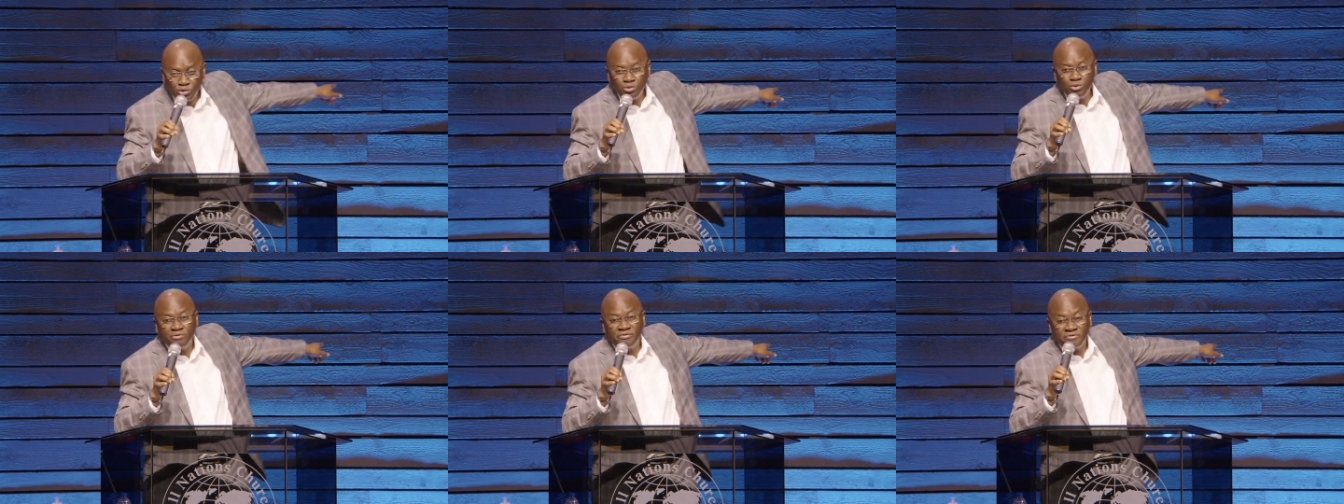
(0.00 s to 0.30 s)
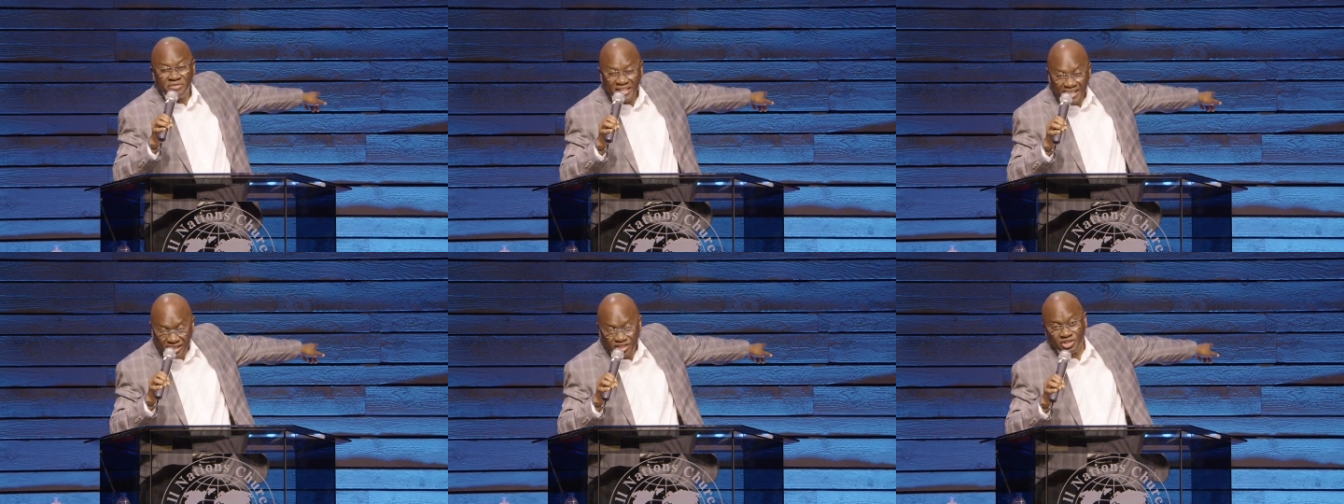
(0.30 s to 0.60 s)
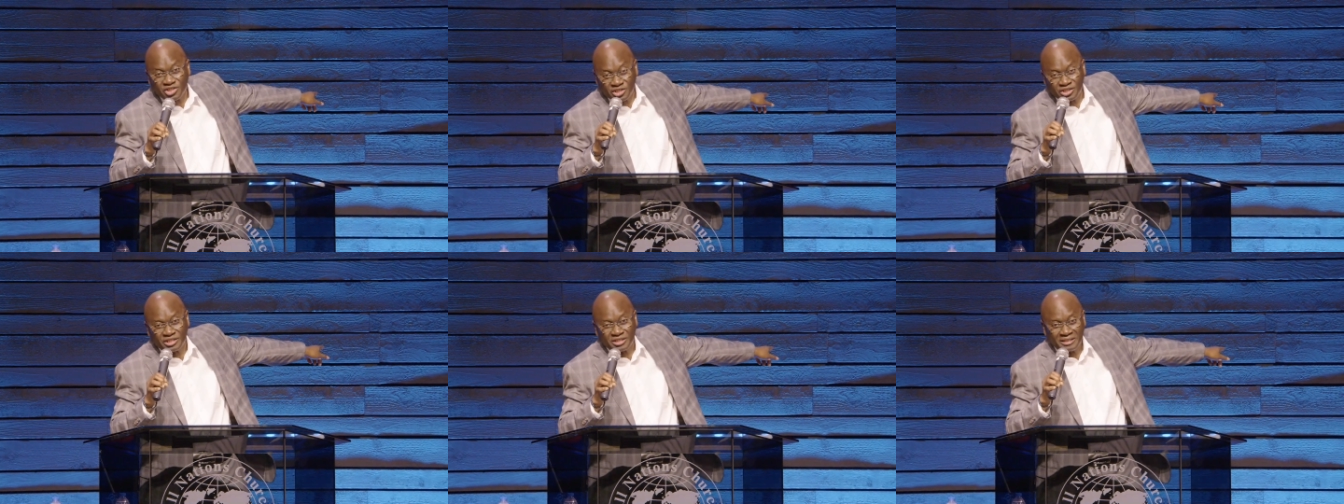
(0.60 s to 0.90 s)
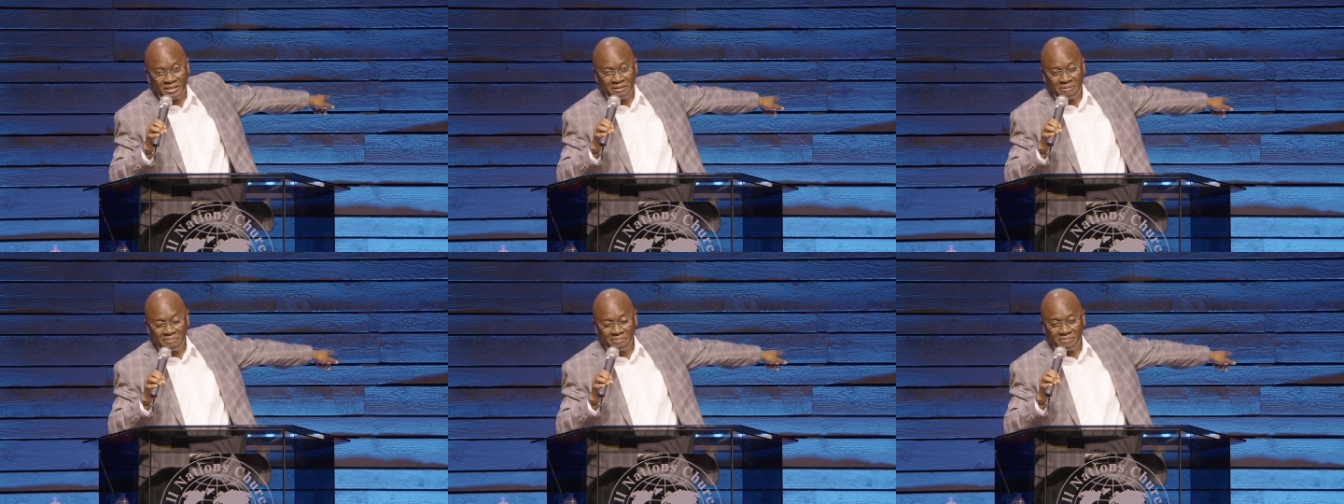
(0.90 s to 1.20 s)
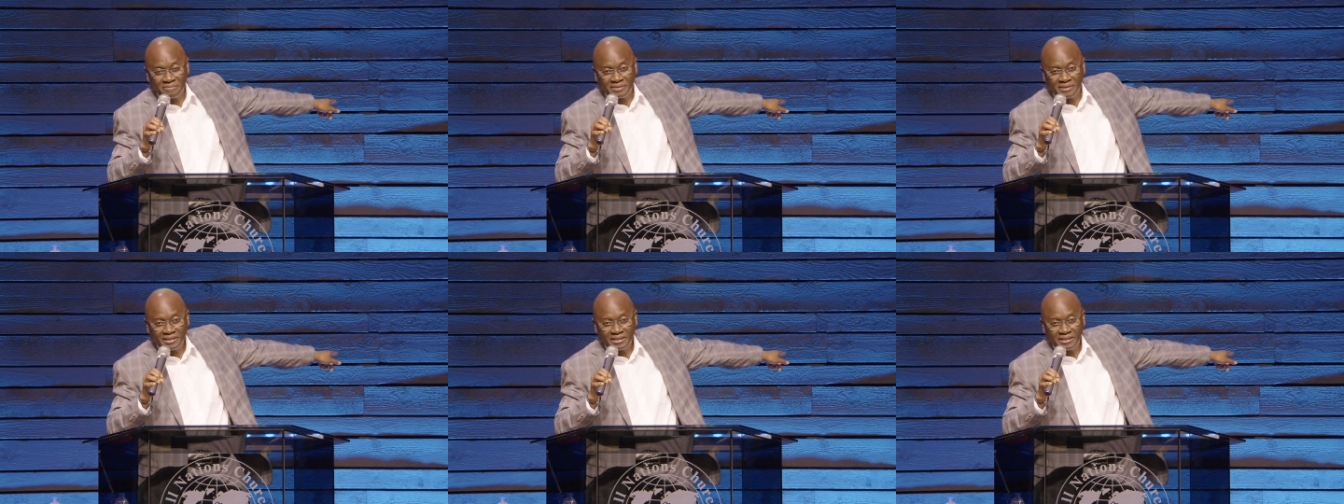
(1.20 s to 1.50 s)
you finish.
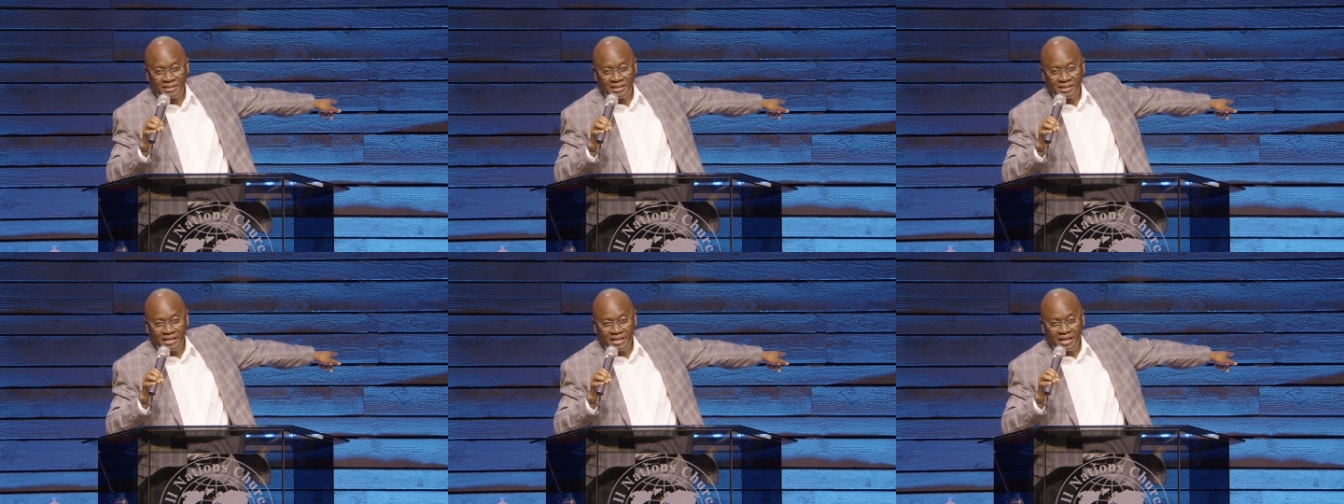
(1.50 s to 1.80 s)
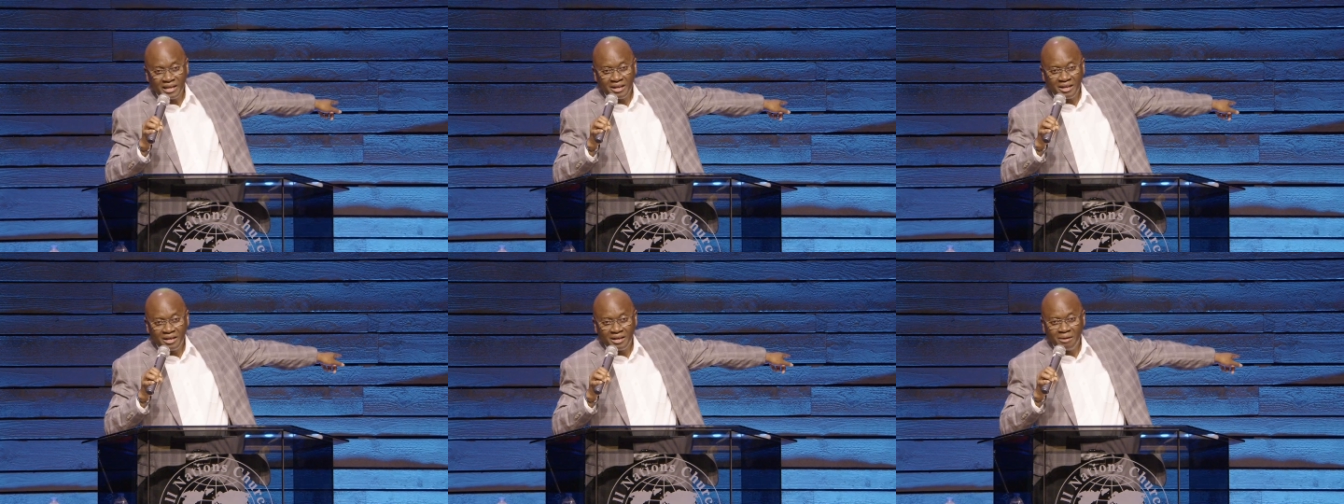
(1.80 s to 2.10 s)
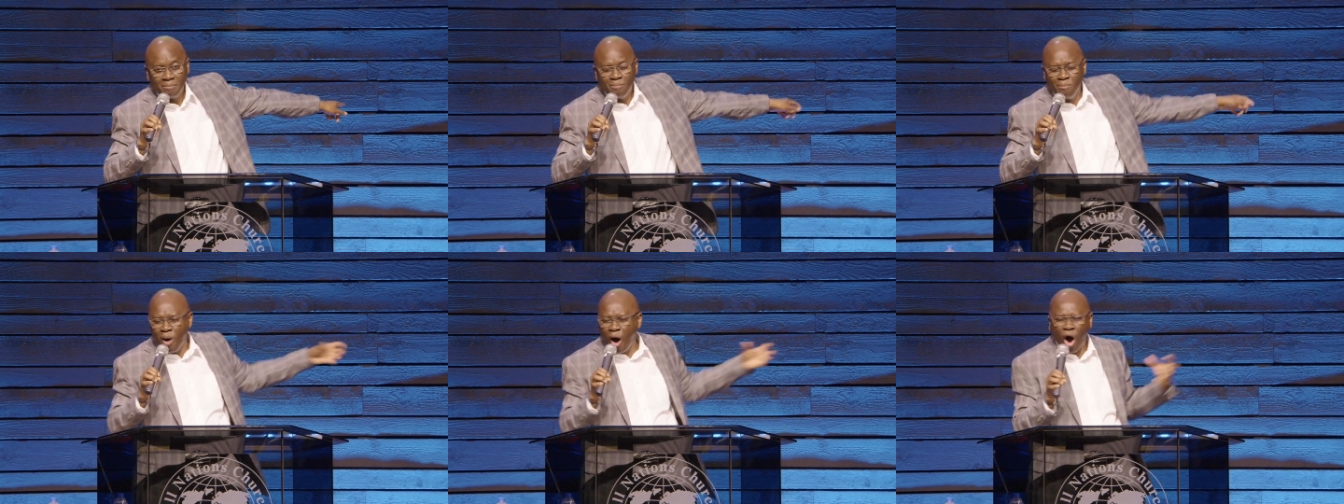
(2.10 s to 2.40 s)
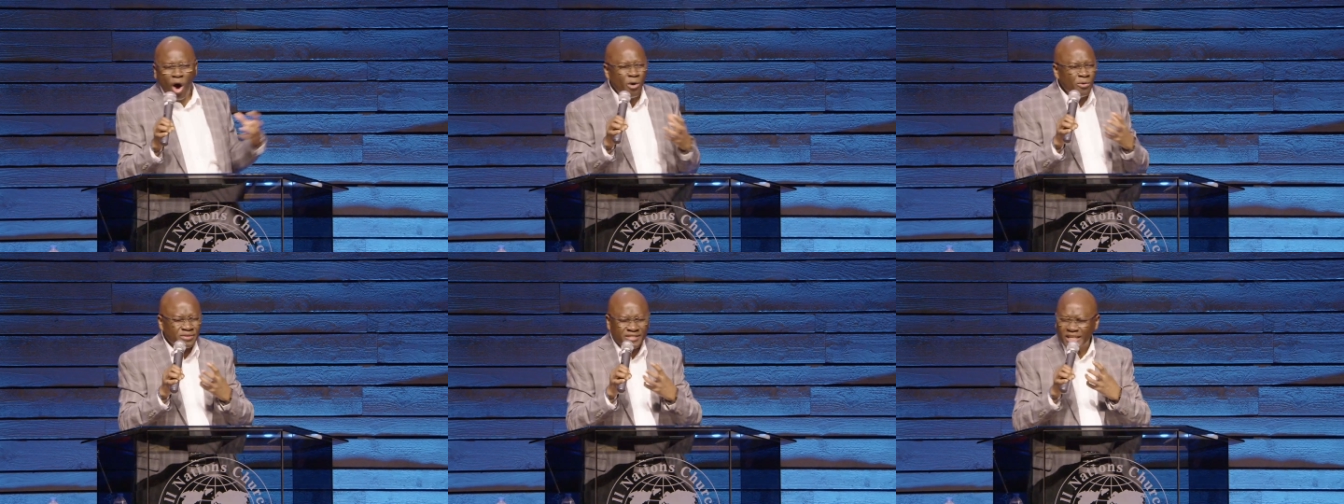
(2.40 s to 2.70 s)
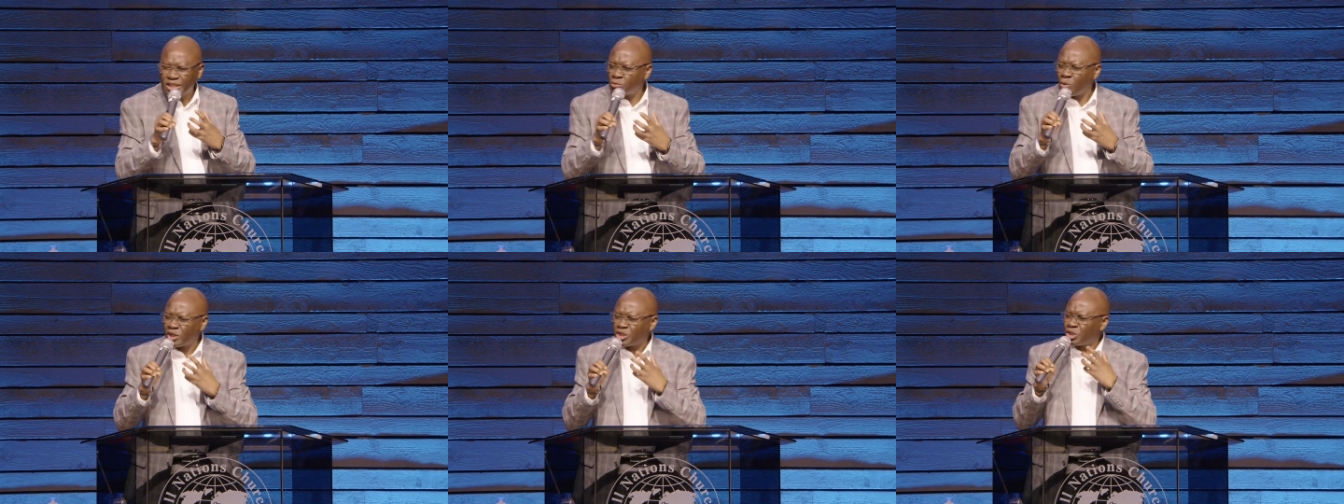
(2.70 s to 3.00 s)

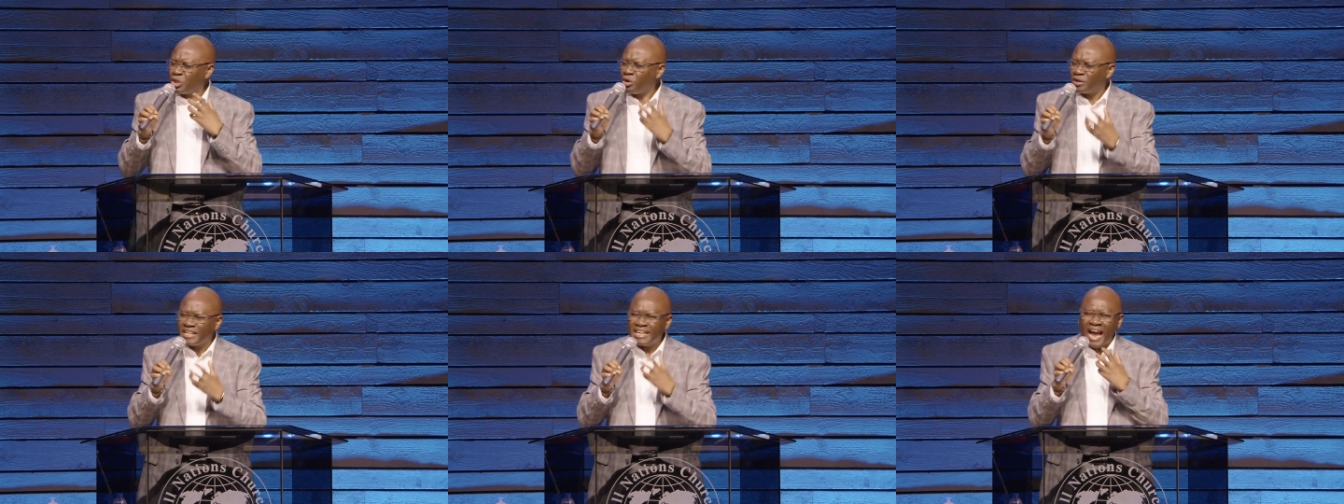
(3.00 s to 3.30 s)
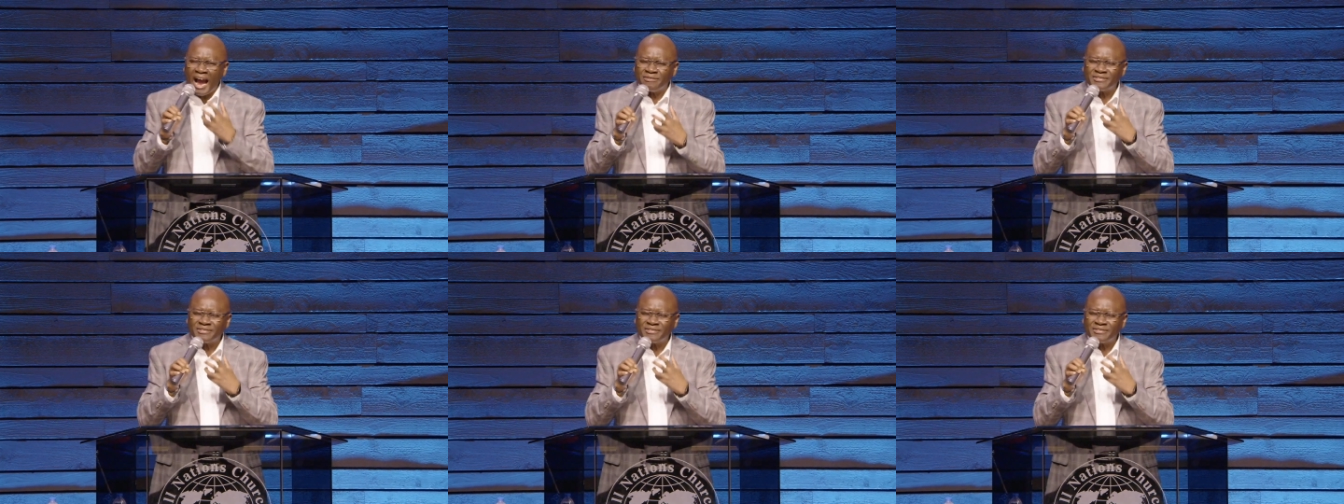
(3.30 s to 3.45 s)
Moses was looking